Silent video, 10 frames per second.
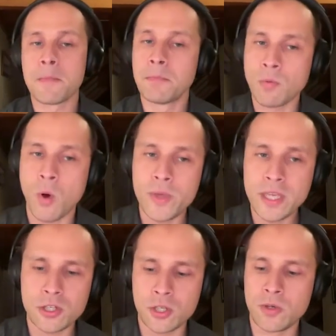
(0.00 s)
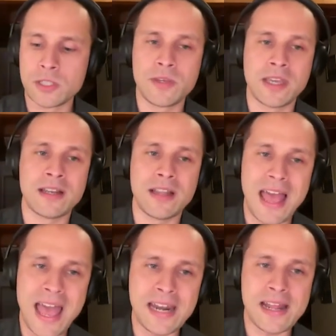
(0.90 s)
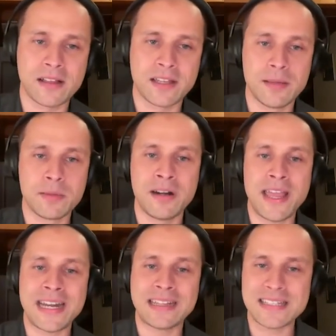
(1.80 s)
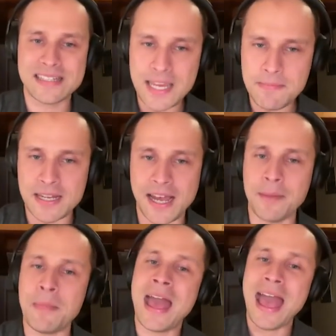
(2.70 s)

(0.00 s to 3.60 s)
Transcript: But what we could do is we could add ALK inhibitor and at the same time